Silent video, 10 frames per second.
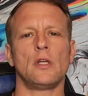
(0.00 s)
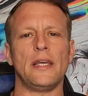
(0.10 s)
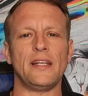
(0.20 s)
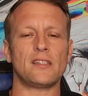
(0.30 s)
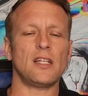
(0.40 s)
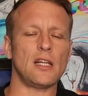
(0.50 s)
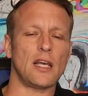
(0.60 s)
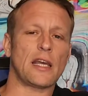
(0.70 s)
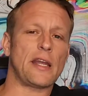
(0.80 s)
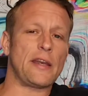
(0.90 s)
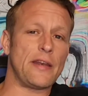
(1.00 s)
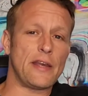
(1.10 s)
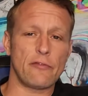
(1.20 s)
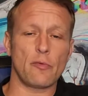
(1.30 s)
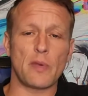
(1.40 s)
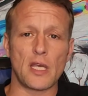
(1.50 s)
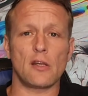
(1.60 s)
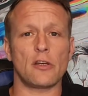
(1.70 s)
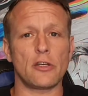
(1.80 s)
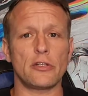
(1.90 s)
And it's not like I never made
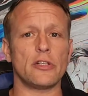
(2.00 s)
a good